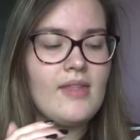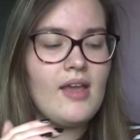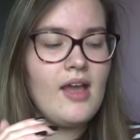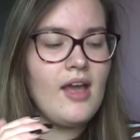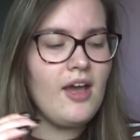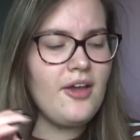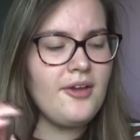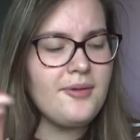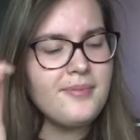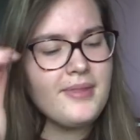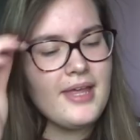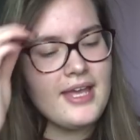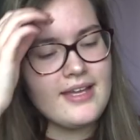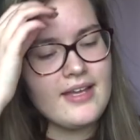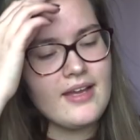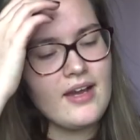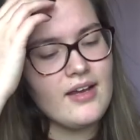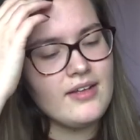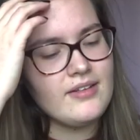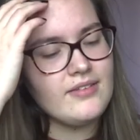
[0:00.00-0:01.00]
hope they
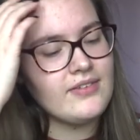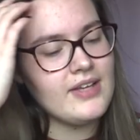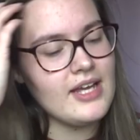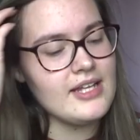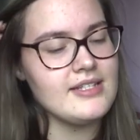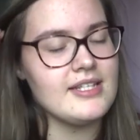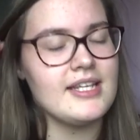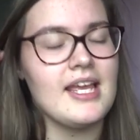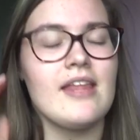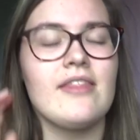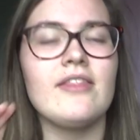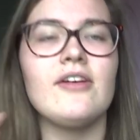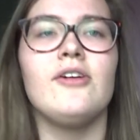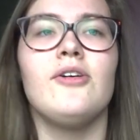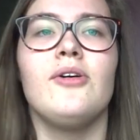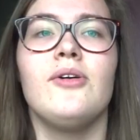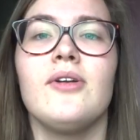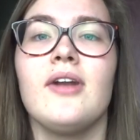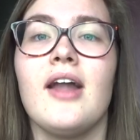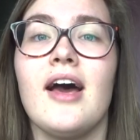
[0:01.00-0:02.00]
kind of get together,
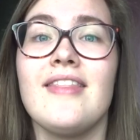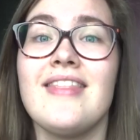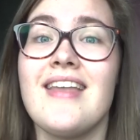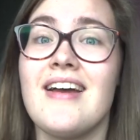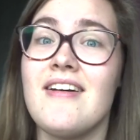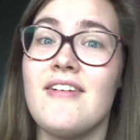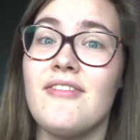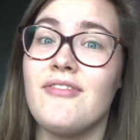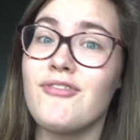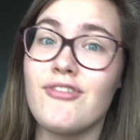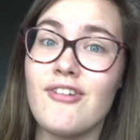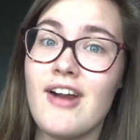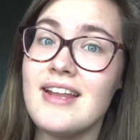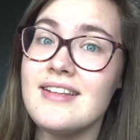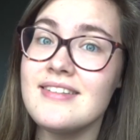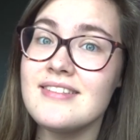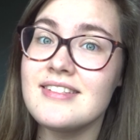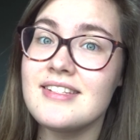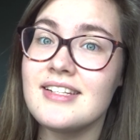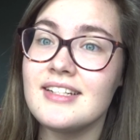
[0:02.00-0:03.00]
or like they're
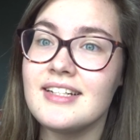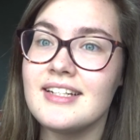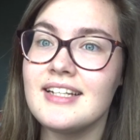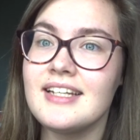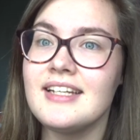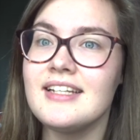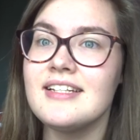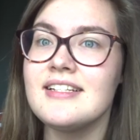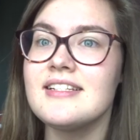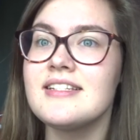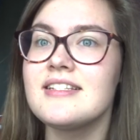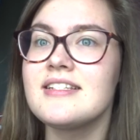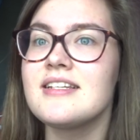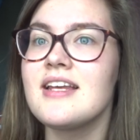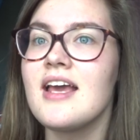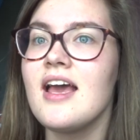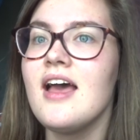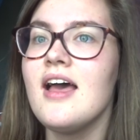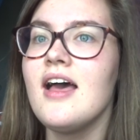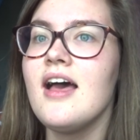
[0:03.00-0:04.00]
friends at least.
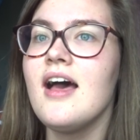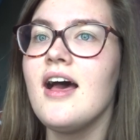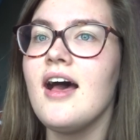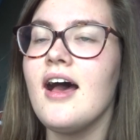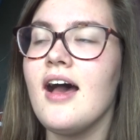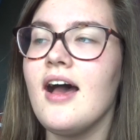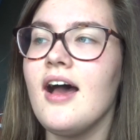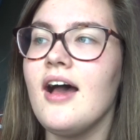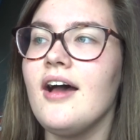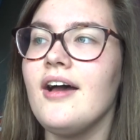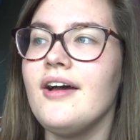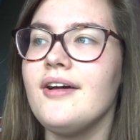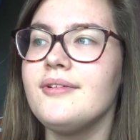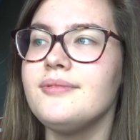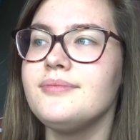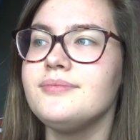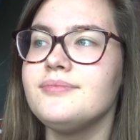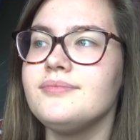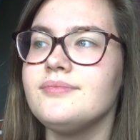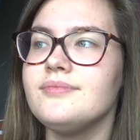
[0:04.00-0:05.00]

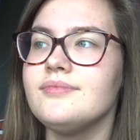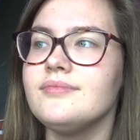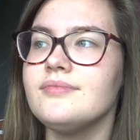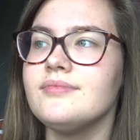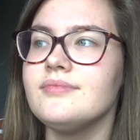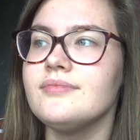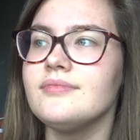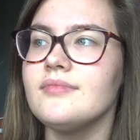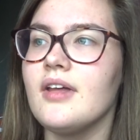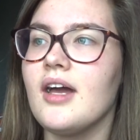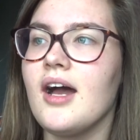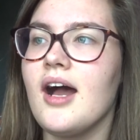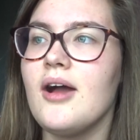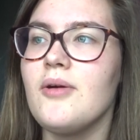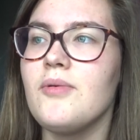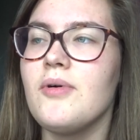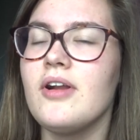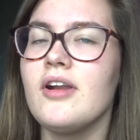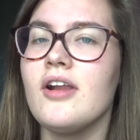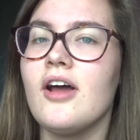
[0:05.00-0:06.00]
I
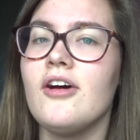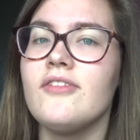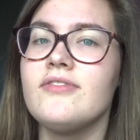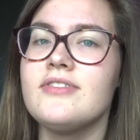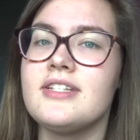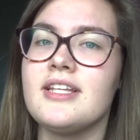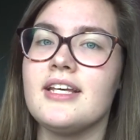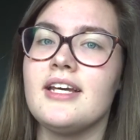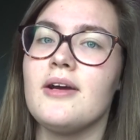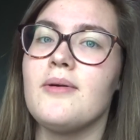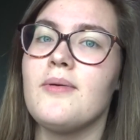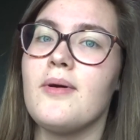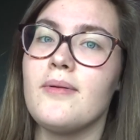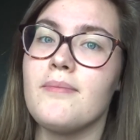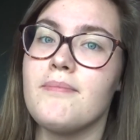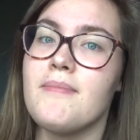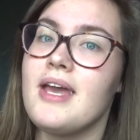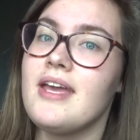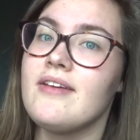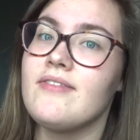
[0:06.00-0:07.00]

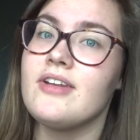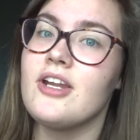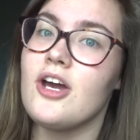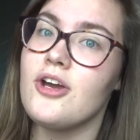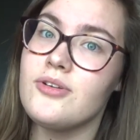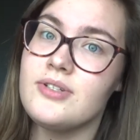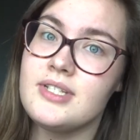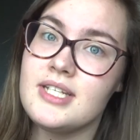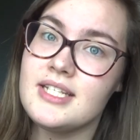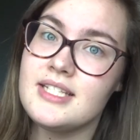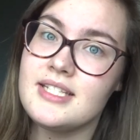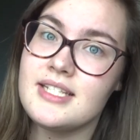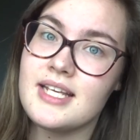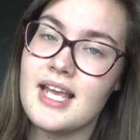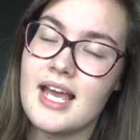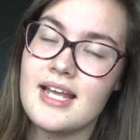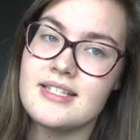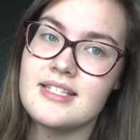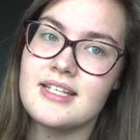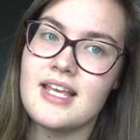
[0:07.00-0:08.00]
want Maeve and Otis to
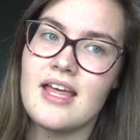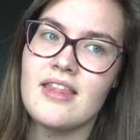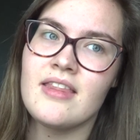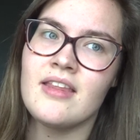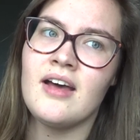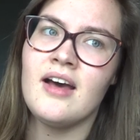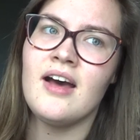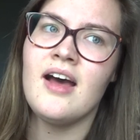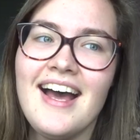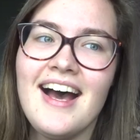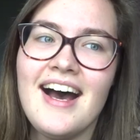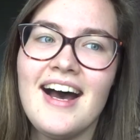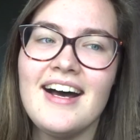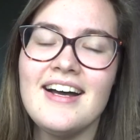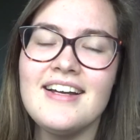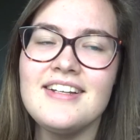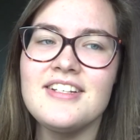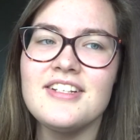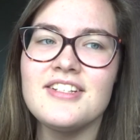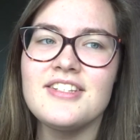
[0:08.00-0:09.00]
get together.
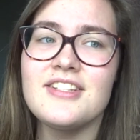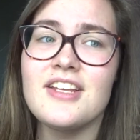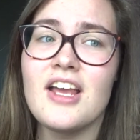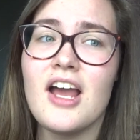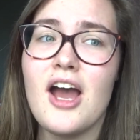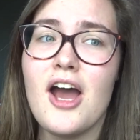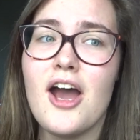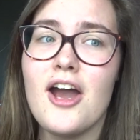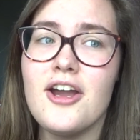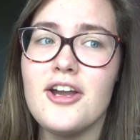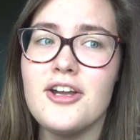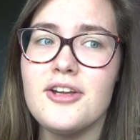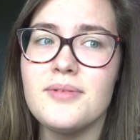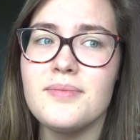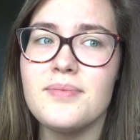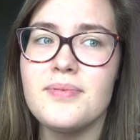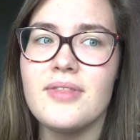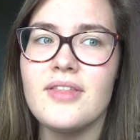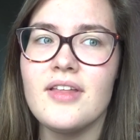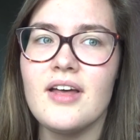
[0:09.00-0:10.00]
I just
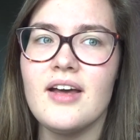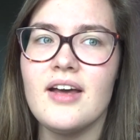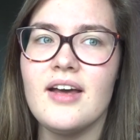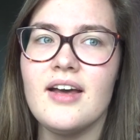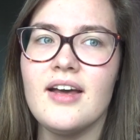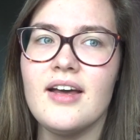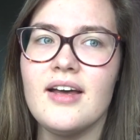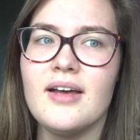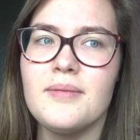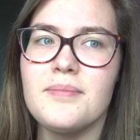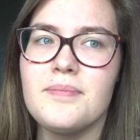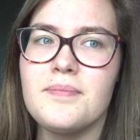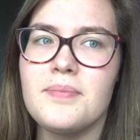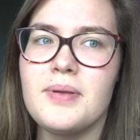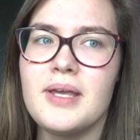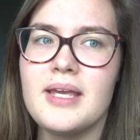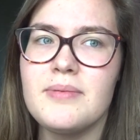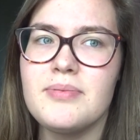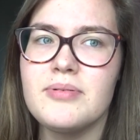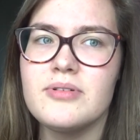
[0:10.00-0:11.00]
hope that
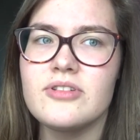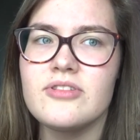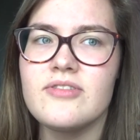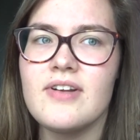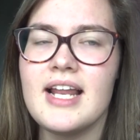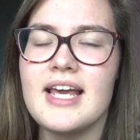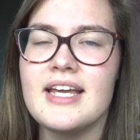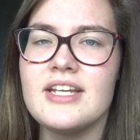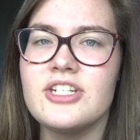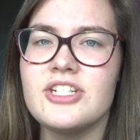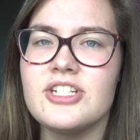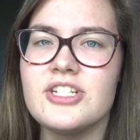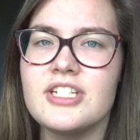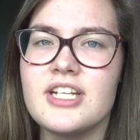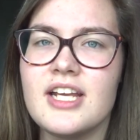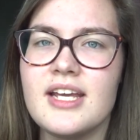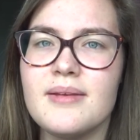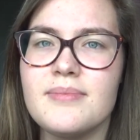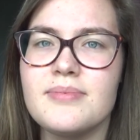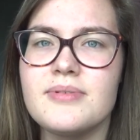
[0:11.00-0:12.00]
people's
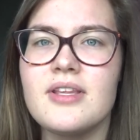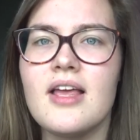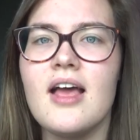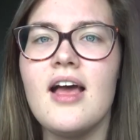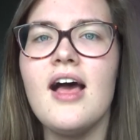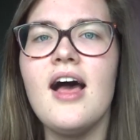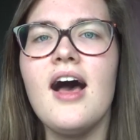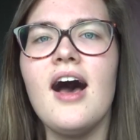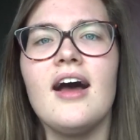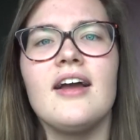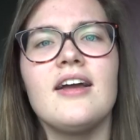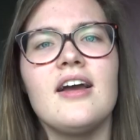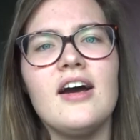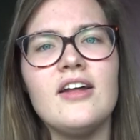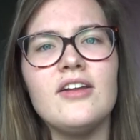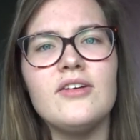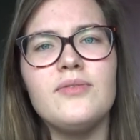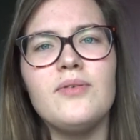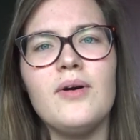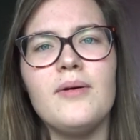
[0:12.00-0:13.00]
relationships, I
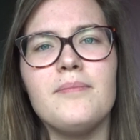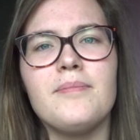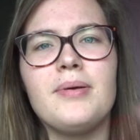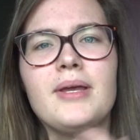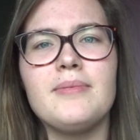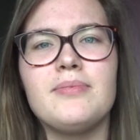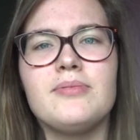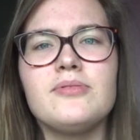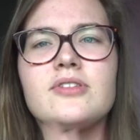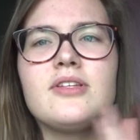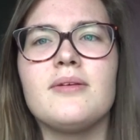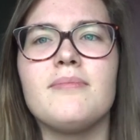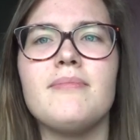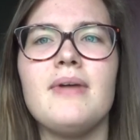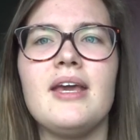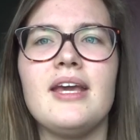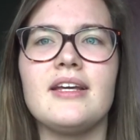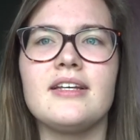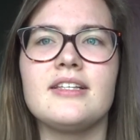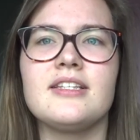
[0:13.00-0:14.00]
kind of want people to
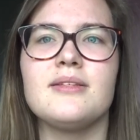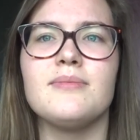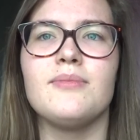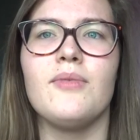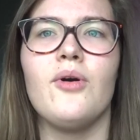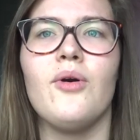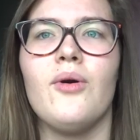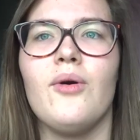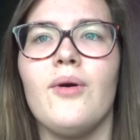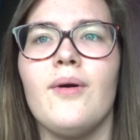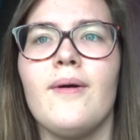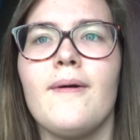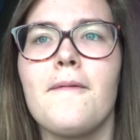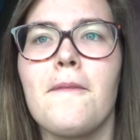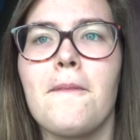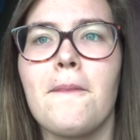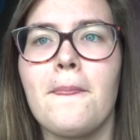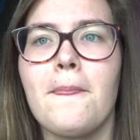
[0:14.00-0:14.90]
mix more.